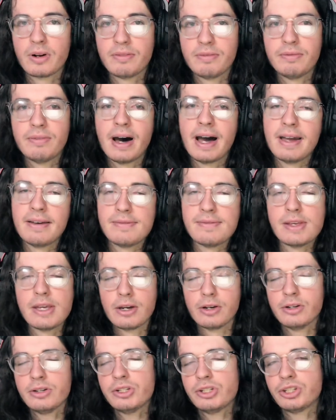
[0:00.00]
to 5
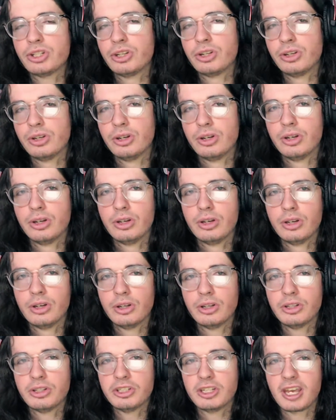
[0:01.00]
years
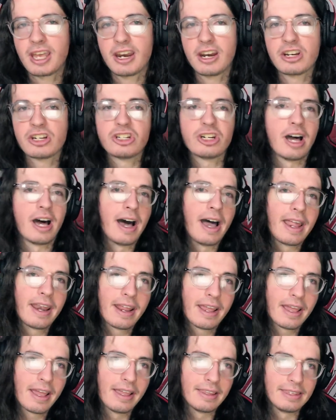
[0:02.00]
to get a shot
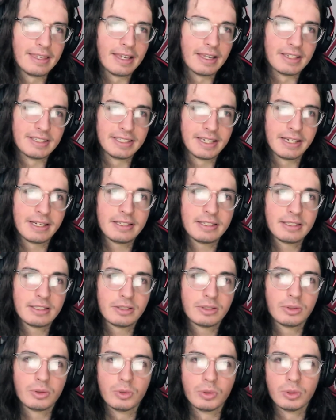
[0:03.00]
at the LCS
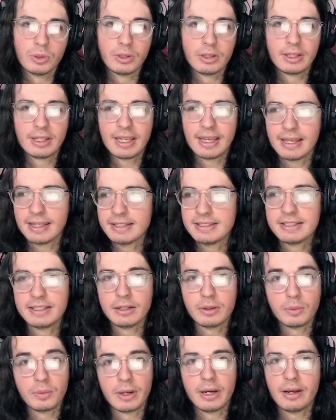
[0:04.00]
or the LEC
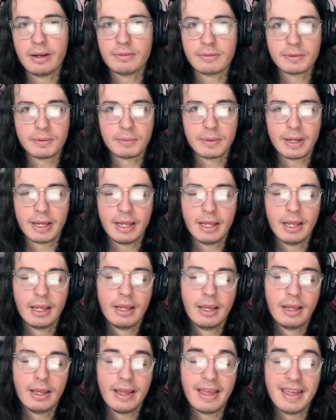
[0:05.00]
or whatever, right?
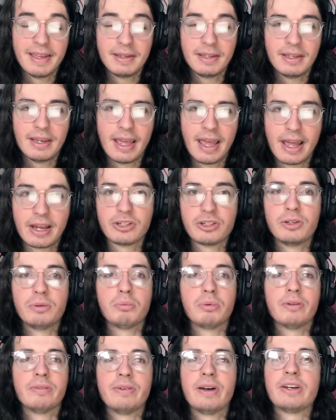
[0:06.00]
At actually
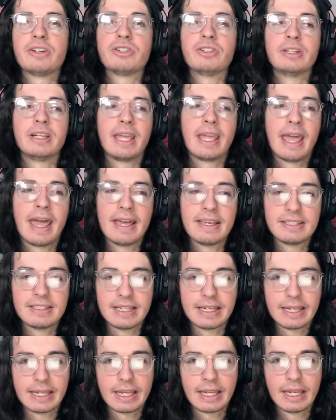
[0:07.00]
professionally casting.